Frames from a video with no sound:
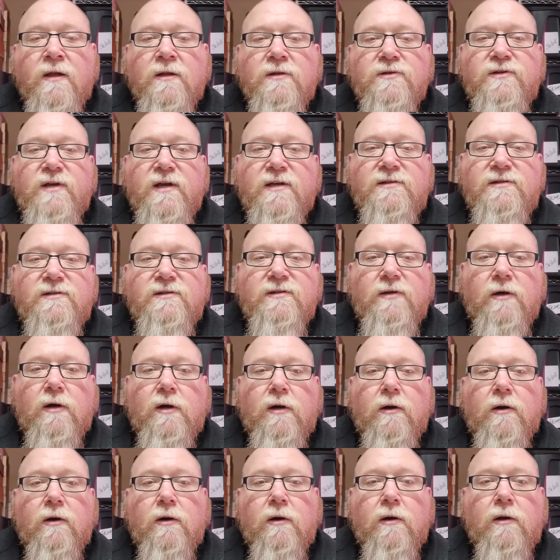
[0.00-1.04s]
Chances
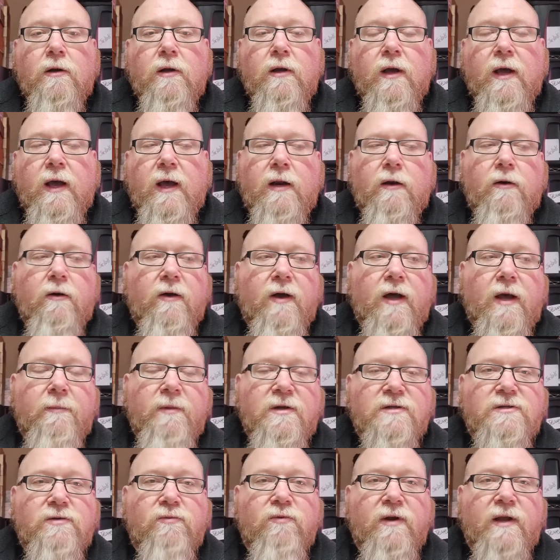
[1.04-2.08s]
are, I don't know how
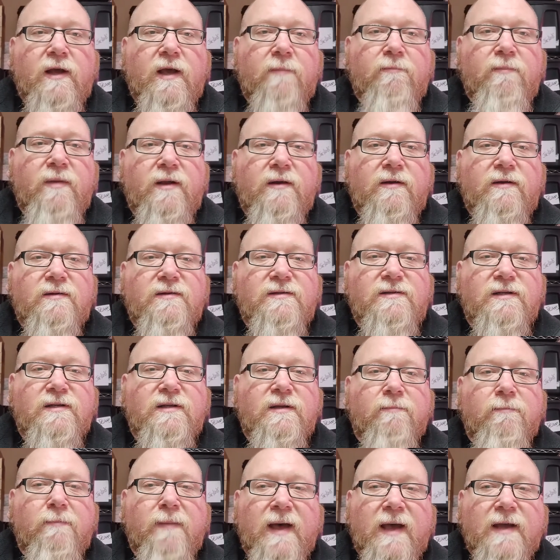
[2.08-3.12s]
much it would have been to send
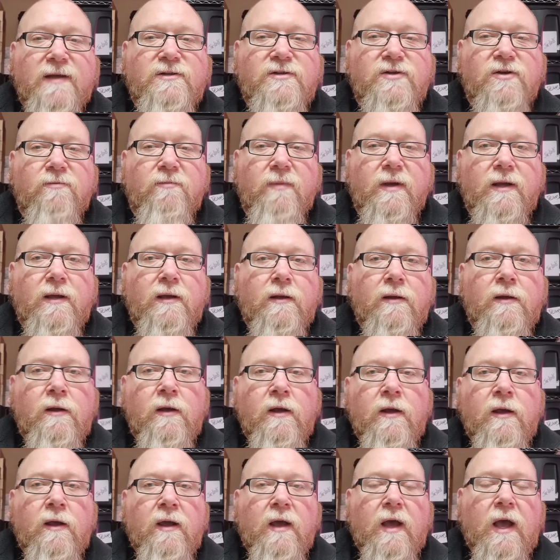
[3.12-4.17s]
it back to me.
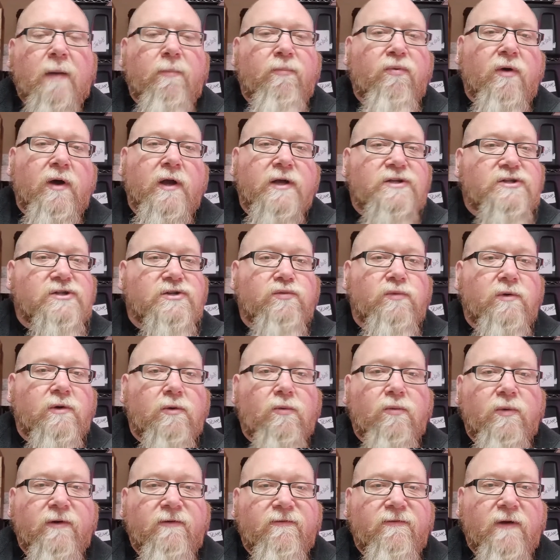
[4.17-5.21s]
I probably just would
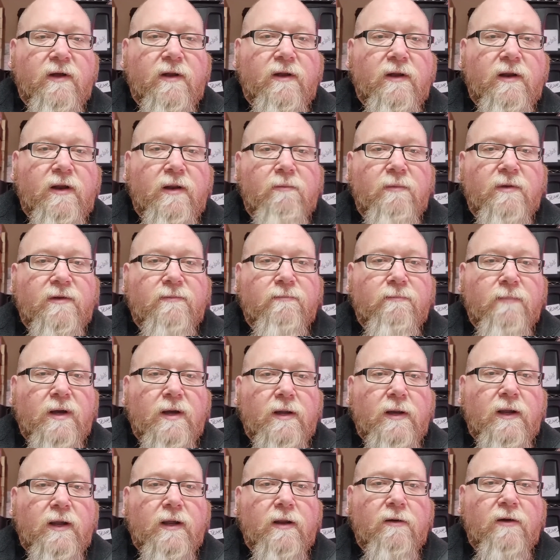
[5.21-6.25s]
have refunded him his
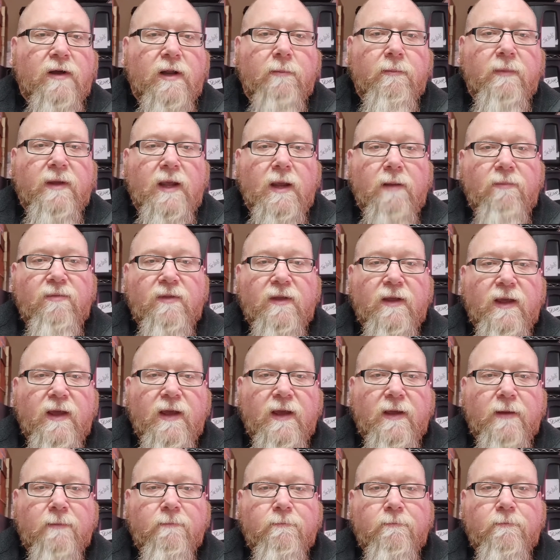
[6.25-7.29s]
money and let him keep the
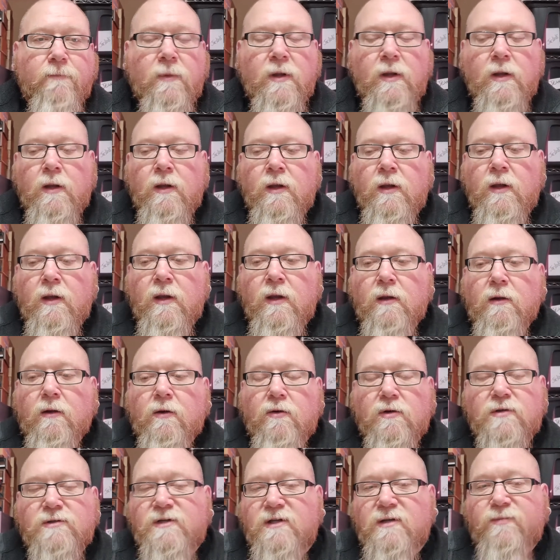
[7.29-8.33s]
game. And of
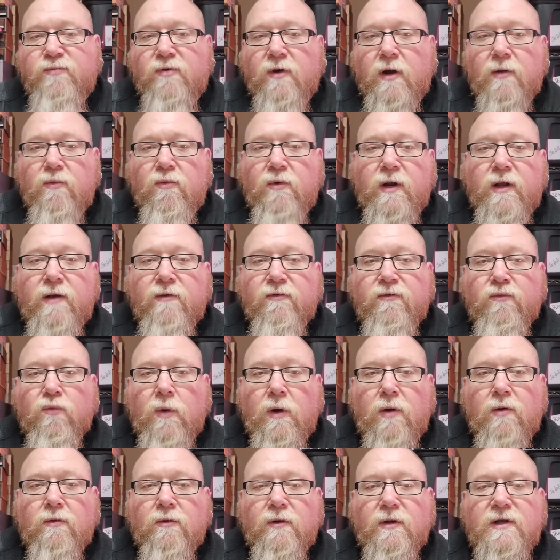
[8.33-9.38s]
course, that's probably what he was
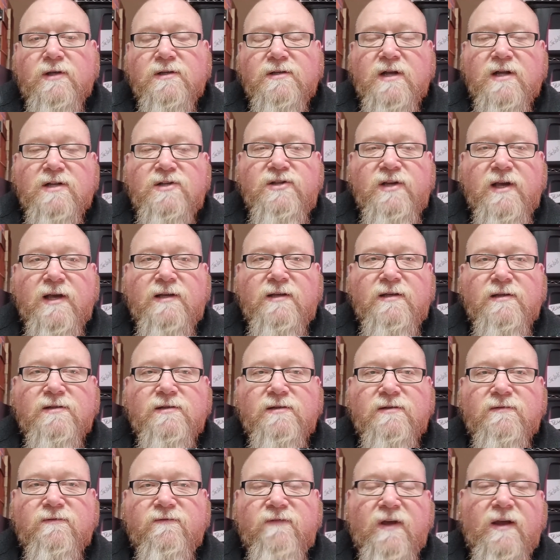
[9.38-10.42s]
wanting, because I checked
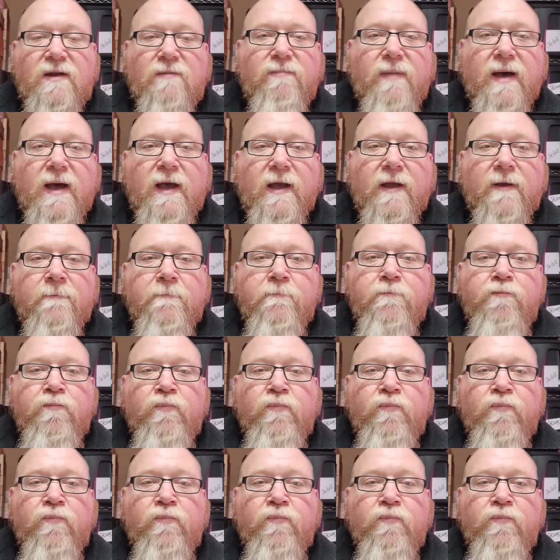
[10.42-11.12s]
his feedback.